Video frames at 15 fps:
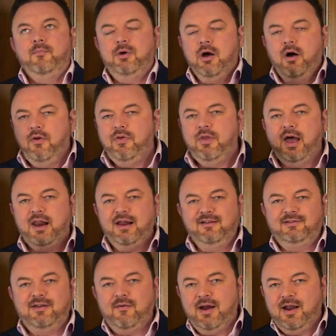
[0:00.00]
Beyond that,
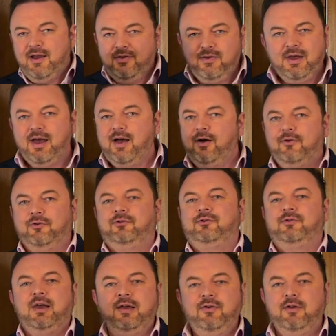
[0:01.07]
is there anything
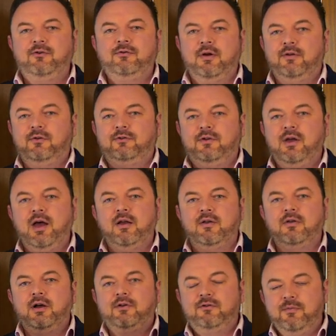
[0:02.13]
else that you need to
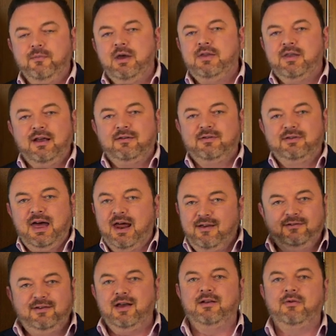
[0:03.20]
understand? Like, to me, that
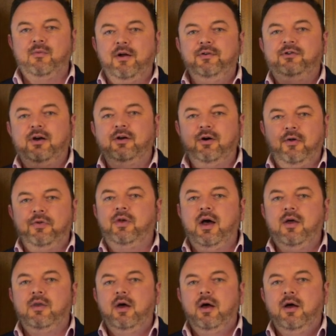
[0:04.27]
is it. Once I got
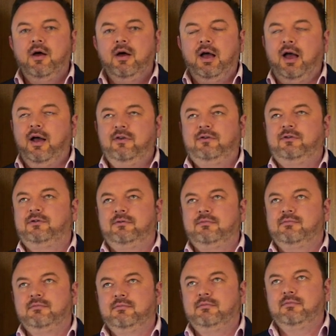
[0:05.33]
that,
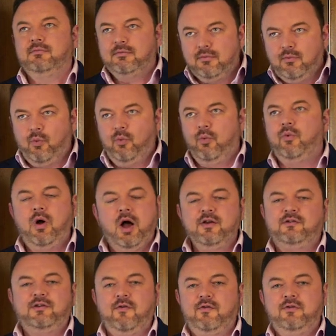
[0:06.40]
I
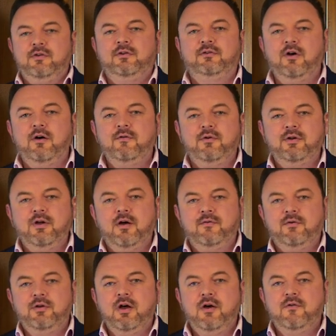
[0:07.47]
just have to do this over and
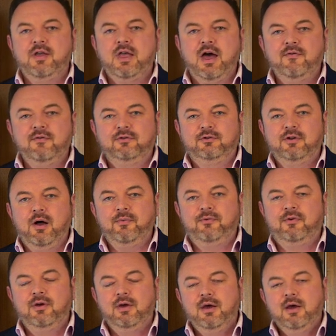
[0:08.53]
over and over. I haven't
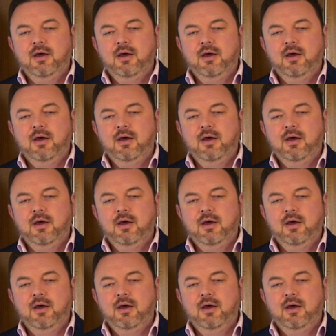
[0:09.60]
stopped.